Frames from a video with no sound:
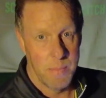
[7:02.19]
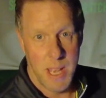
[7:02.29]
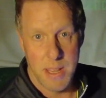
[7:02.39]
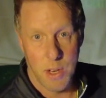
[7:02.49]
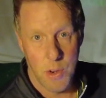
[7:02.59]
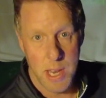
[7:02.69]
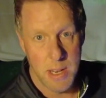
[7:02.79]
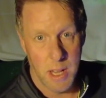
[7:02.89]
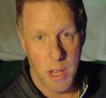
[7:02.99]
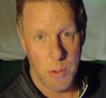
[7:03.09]
hit the green
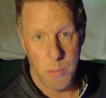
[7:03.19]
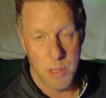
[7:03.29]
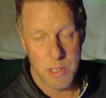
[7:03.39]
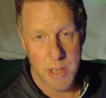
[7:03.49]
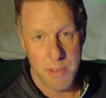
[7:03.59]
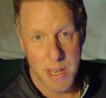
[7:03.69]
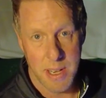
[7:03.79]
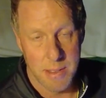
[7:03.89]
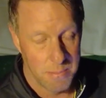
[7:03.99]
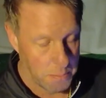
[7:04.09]
a lot with a
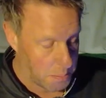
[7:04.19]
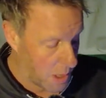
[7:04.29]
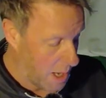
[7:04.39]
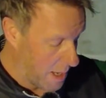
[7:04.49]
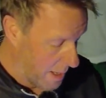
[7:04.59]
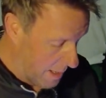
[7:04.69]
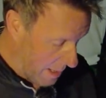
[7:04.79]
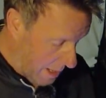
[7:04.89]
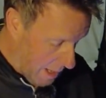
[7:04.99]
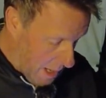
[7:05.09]
7-iron. Okay,
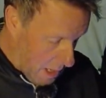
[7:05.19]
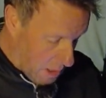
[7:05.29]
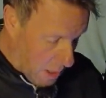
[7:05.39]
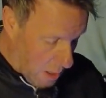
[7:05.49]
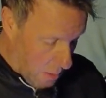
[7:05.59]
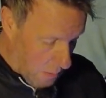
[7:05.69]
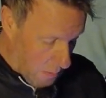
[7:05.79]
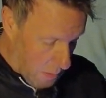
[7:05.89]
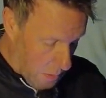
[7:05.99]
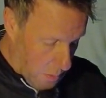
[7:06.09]
so
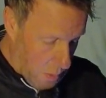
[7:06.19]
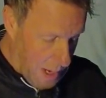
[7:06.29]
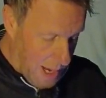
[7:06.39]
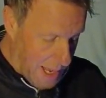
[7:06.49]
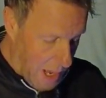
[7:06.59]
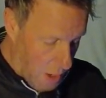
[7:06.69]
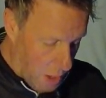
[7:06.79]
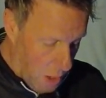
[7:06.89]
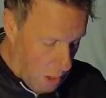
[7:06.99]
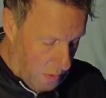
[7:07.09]
when I get on a
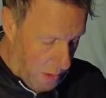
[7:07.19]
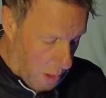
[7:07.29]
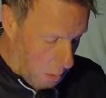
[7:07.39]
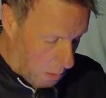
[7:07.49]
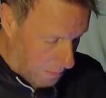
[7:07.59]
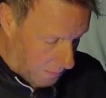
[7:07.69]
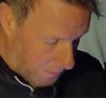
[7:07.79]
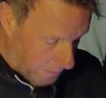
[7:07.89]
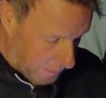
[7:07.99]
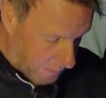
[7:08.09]
golf hole,
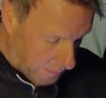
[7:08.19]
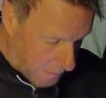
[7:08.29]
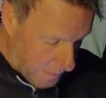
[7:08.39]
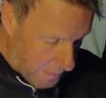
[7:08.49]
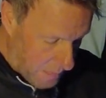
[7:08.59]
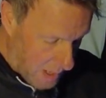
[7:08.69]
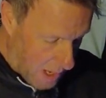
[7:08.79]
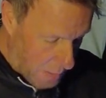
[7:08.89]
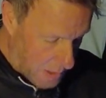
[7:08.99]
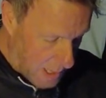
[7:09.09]

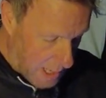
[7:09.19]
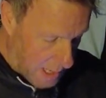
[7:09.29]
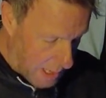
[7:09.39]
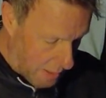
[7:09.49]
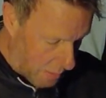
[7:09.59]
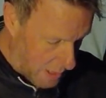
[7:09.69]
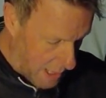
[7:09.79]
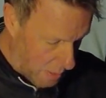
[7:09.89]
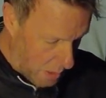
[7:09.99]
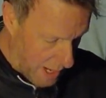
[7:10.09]
and we'll
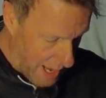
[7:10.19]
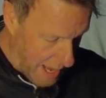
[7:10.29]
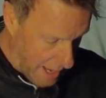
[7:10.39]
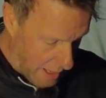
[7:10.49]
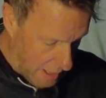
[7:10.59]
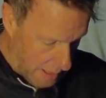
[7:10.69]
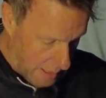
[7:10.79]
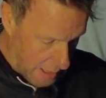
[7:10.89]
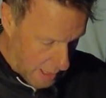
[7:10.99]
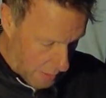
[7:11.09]
take one here,
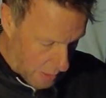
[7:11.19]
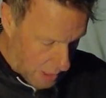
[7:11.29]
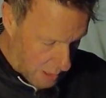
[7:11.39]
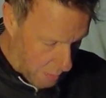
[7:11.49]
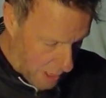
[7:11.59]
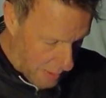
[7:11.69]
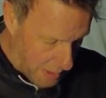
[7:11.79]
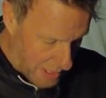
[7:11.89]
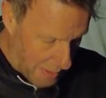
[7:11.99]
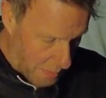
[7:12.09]
which is a prime
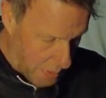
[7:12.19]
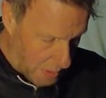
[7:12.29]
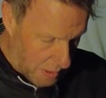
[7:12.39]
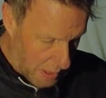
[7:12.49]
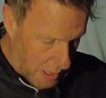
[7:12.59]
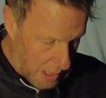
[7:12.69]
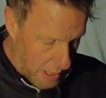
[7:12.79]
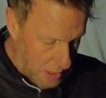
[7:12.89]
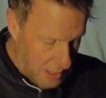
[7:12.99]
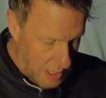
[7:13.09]
example.
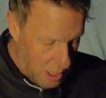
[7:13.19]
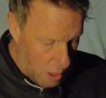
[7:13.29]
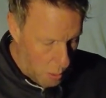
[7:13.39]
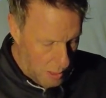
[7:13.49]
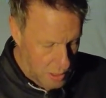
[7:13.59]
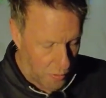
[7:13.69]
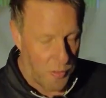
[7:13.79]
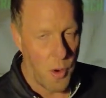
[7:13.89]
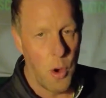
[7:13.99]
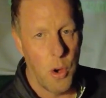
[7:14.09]
So this hole is
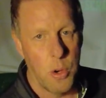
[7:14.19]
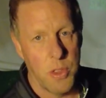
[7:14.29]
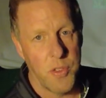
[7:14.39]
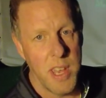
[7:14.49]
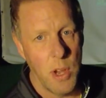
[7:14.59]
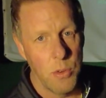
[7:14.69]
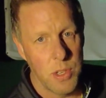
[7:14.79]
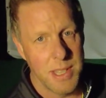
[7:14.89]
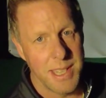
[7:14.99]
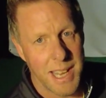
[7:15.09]

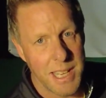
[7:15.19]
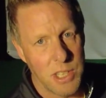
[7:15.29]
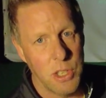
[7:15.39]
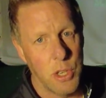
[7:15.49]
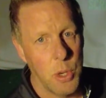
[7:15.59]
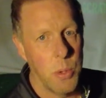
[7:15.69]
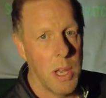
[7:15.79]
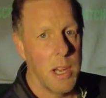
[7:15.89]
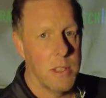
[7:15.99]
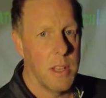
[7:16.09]
392
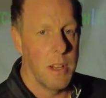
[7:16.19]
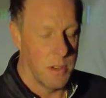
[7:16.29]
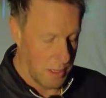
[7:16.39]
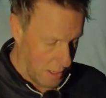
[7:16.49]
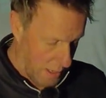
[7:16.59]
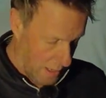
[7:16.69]
yards long,